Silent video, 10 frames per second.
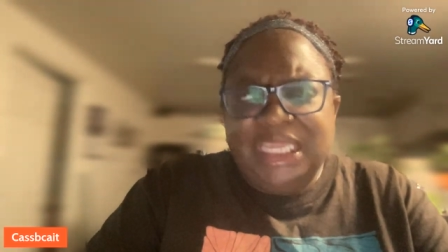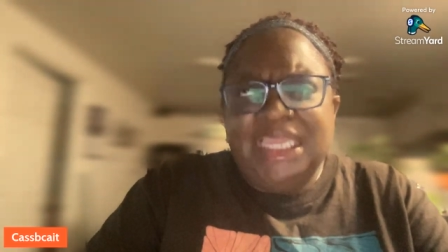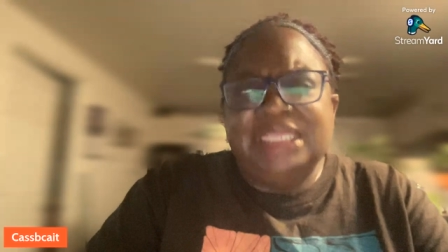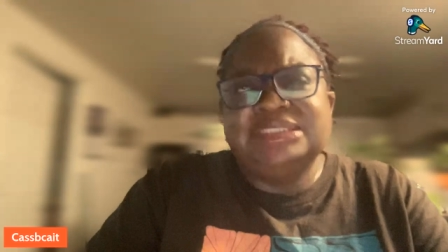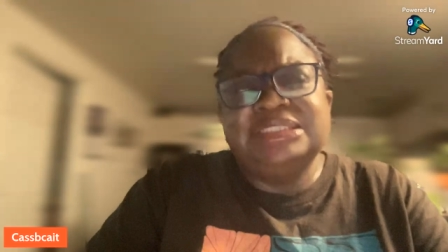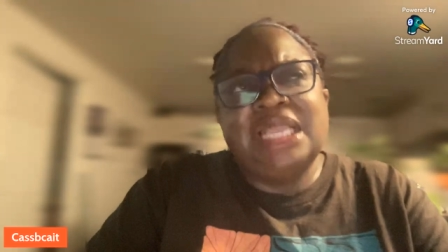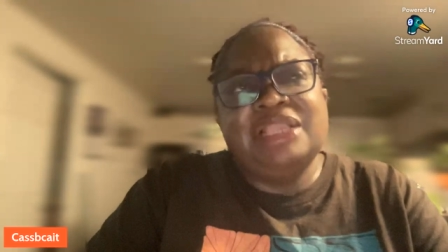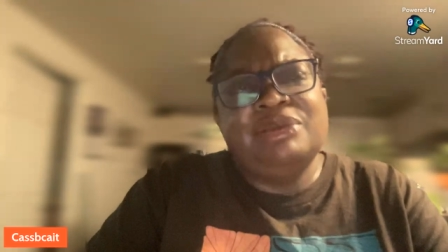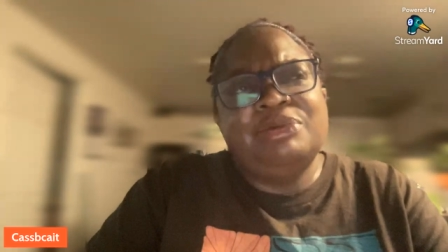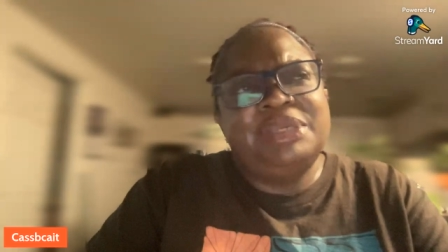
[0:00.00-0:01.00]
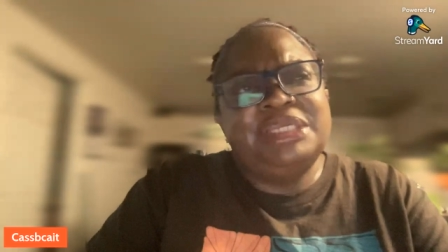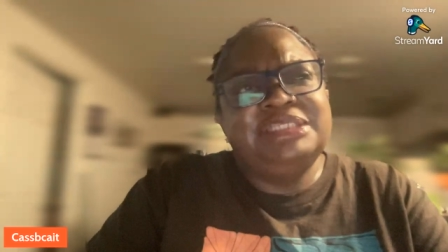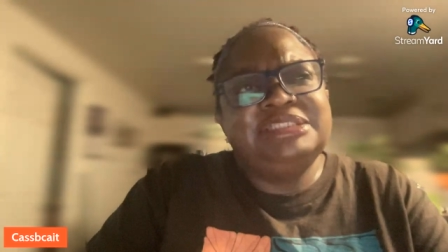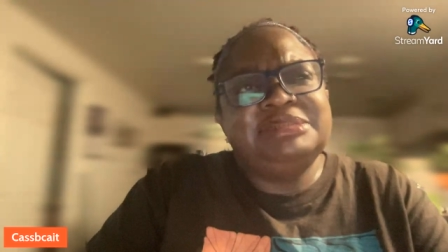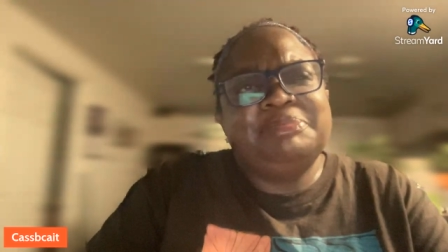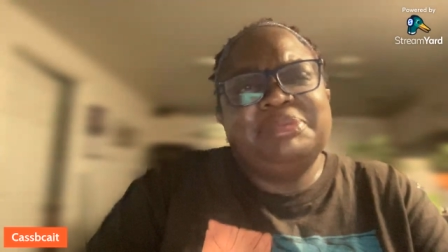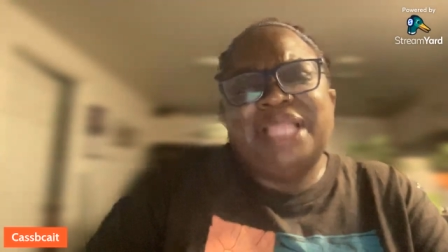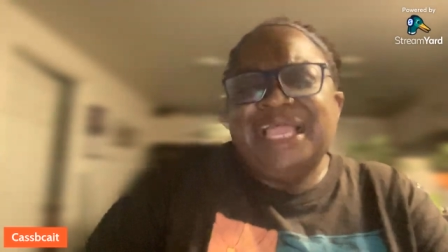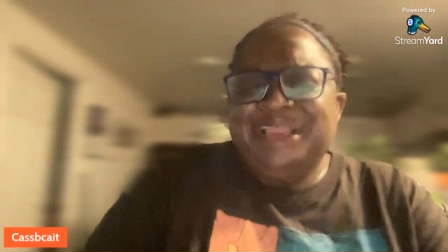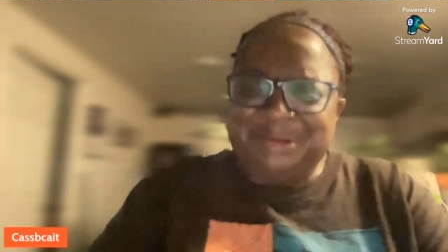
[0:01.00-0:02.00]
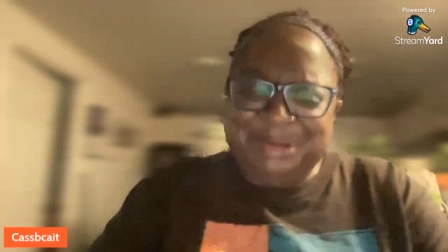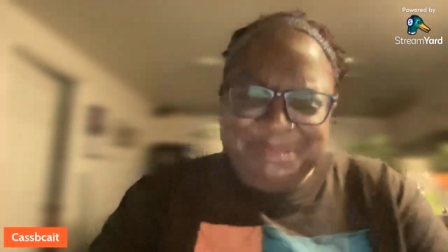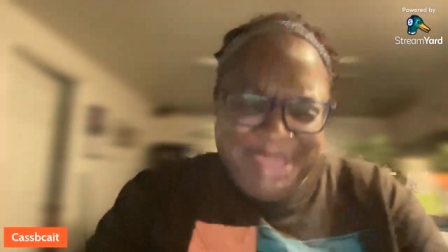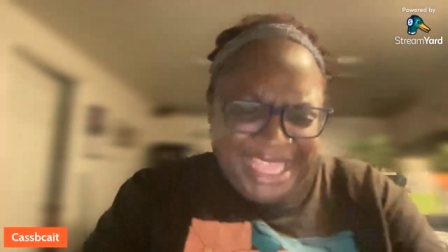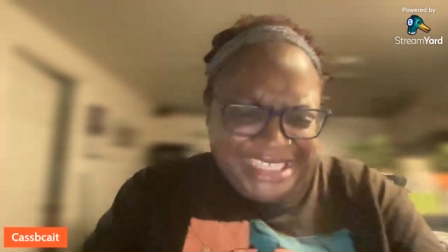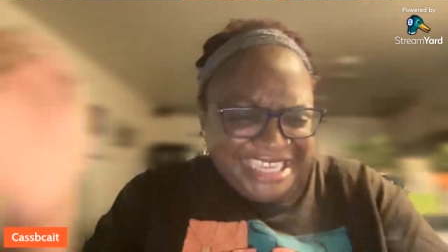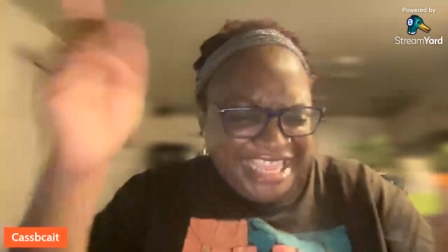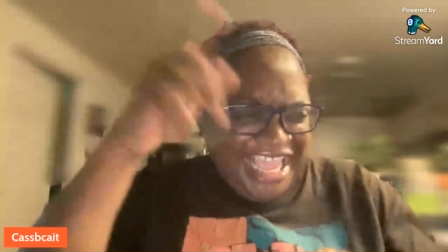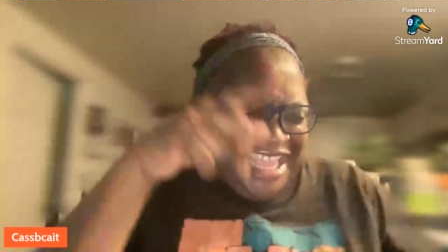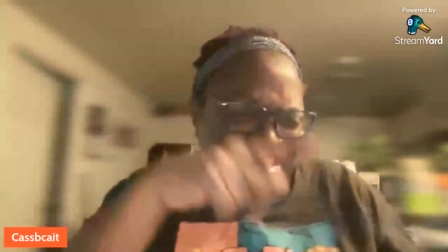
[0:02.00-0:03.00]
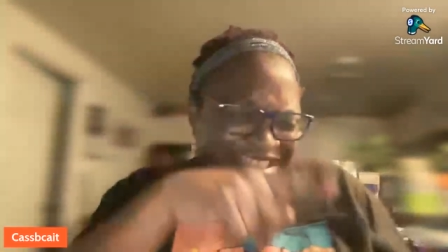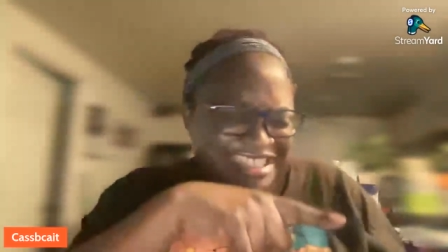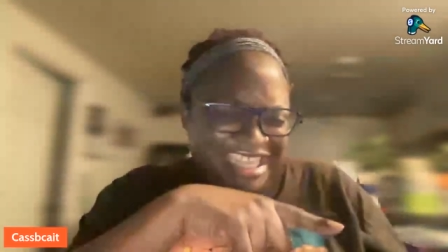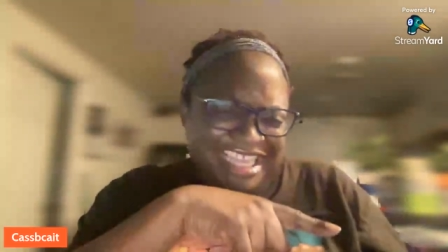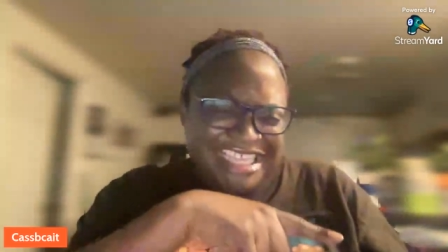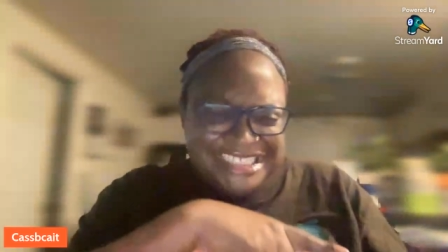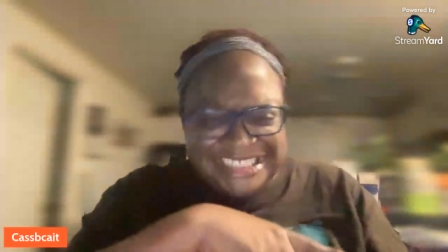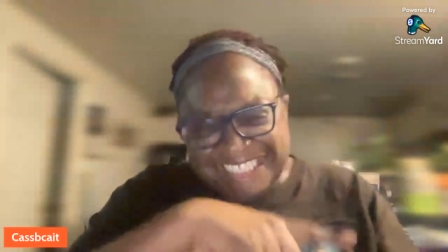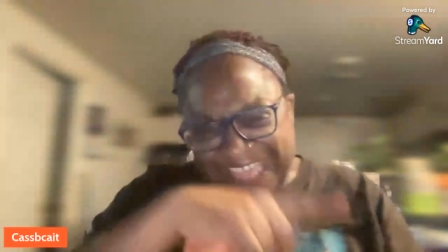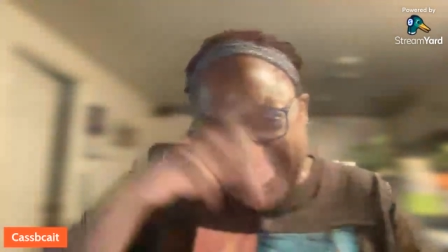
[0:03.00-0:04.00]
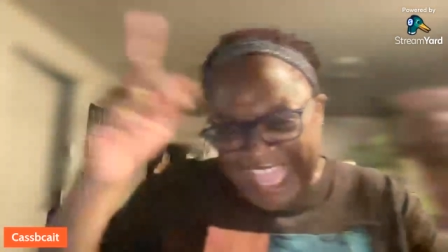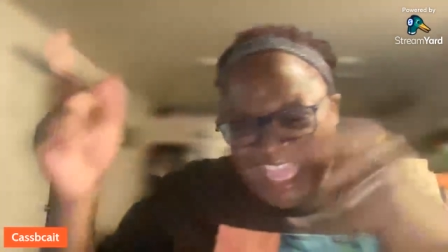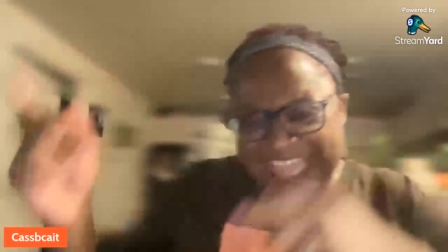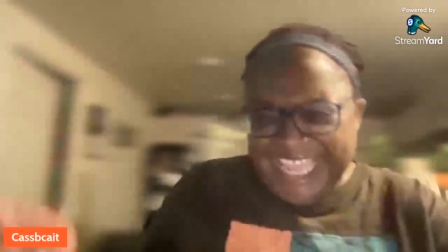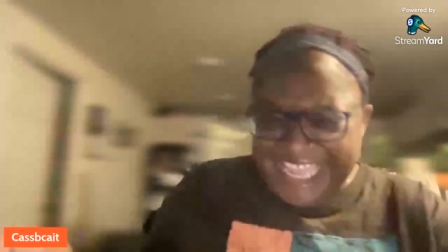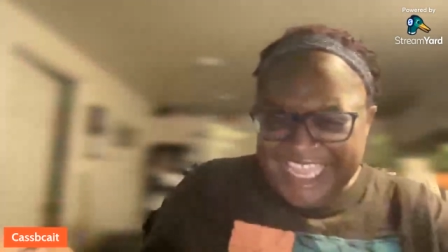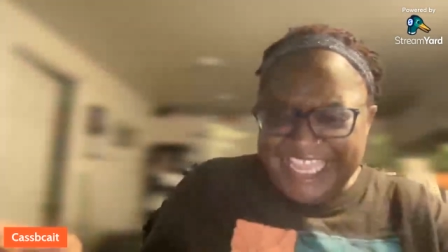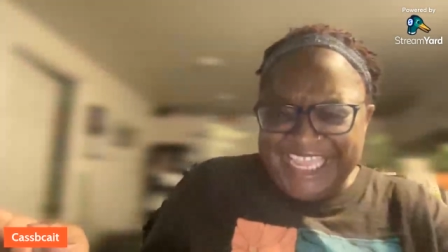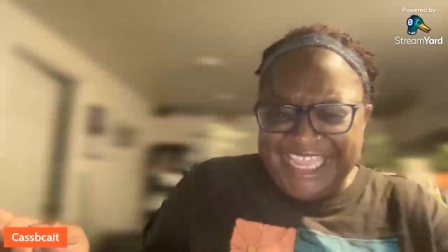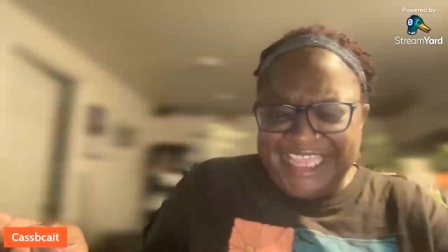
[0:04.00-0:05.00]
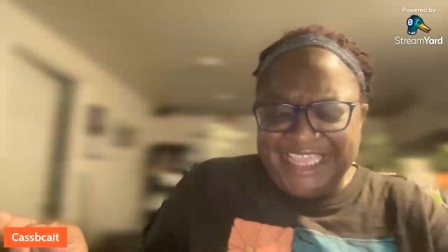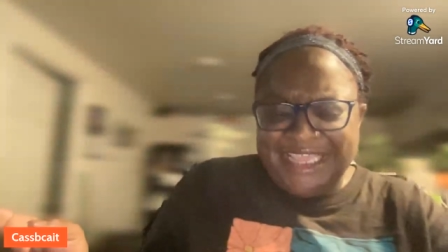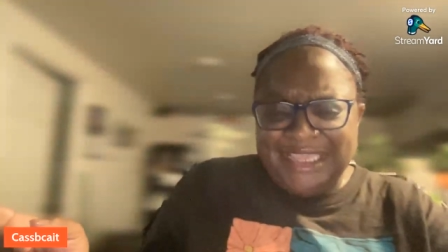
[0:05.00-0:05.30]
It's not always Black girl magic. Hey, sis. Hey.